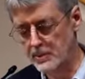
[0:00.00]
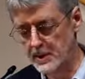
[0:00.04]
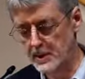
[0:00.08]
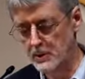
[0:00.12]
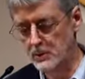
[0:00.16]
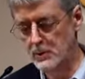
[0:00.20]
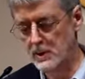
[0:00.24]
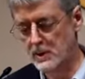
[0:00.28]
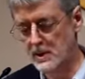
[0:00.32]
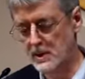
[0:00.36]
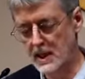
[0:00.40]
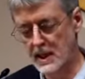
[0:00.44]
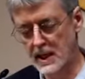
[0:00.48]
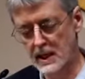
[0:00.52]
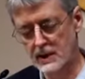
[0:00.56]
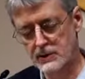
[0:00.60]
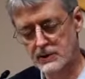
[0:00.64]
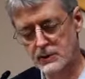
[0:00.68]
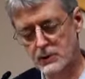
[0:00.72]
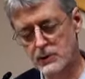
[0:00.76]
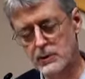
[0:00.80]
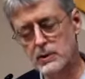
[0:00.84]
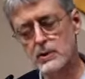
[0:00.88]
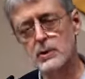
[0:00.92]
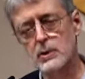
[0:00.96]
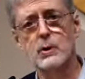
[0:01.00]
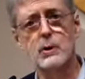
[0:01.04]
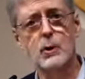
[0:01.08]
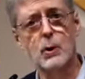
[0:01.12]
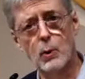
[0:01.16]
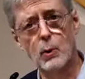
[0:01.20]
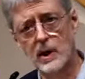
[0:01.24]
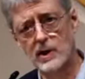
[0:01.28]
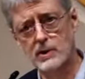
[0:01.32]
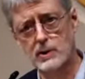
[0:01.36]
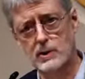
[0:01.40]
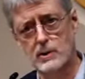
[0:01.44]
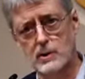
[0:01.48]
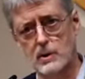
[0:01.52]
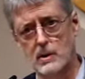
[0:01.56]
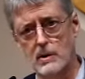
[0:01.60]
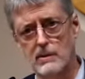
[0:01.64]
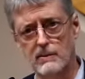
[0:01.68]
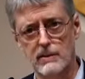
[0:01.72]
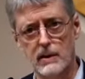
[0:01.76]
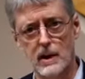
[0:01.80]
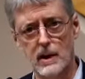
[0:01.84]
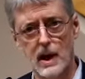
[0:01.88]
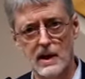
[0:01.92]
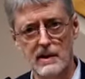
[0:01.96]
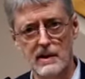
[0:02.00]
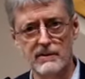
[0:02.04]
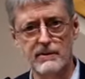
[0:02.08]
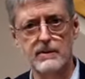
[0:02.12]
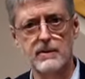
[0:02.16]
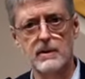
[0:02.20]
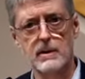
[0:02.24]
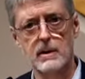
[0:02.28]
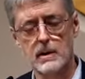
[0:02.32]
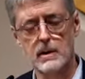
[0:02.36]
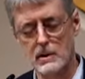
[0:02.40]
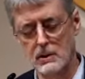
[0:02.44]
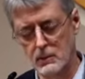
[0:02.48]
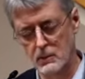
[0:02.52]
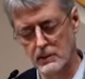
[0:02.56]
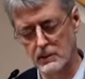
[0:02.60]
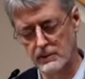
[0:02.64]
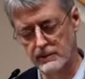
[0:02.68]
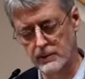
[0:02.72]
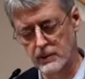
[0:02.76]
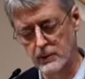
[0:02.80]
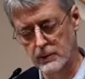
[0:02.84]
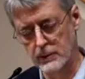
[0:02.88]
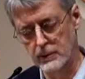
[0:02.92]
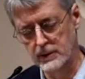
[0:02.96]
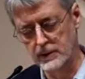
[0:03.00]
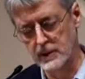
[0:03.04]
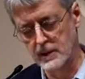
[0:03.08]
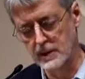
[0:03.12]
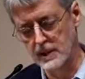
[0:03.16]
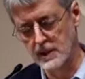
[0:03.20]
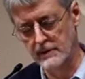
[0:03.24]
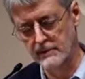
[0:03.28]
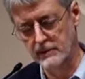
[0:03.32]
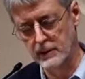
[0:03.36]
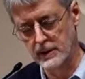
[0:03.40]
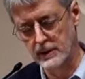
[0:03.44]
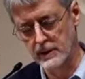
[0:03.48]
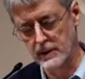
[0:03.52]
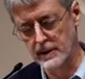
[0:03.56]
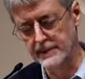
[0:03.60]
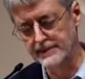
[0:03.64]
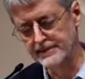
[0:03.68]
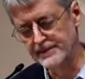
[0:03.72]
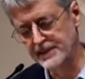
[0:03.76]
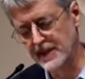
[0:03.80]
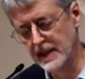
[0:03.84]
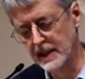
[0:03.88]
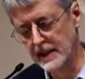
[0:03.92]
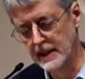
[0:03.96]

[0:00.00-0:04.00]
compute the answer to the question of life, the universe, and everything.